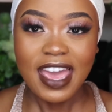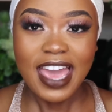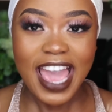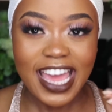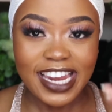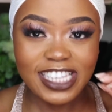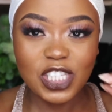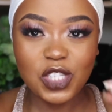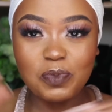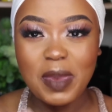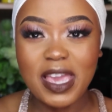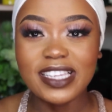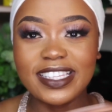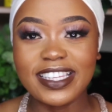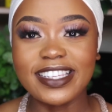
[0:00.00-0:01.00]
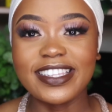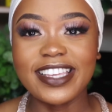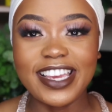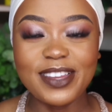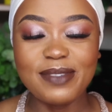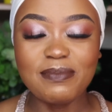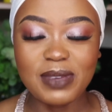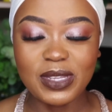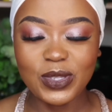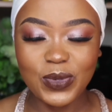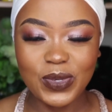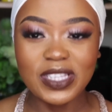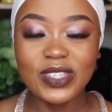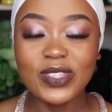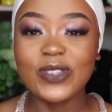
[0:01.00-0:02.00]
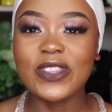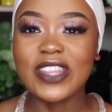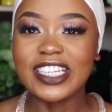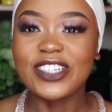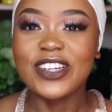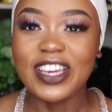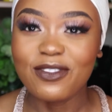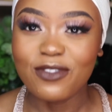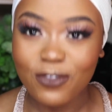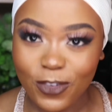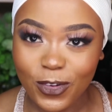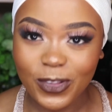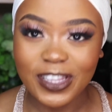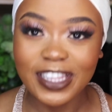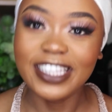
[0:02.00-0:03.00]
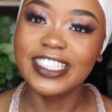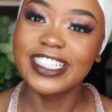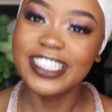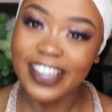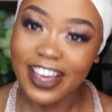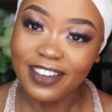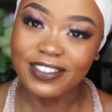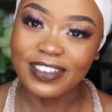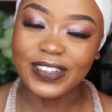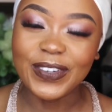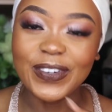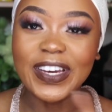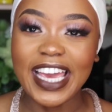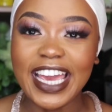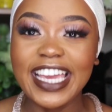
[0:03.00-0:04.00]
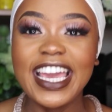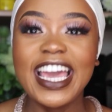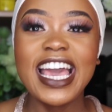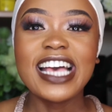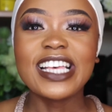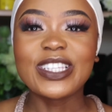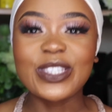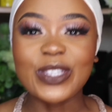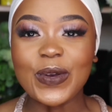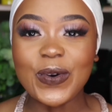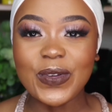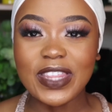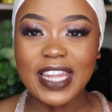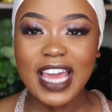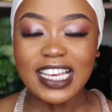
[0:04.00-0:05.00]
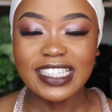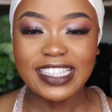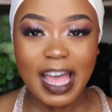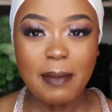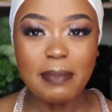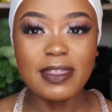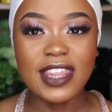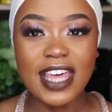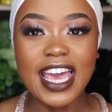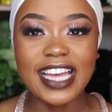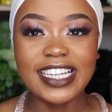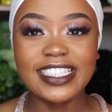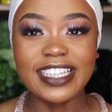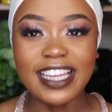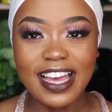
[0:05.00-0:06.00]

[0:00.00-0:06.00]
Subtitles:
any spaces in between, so that you can fool the devil. Okay, so the next step that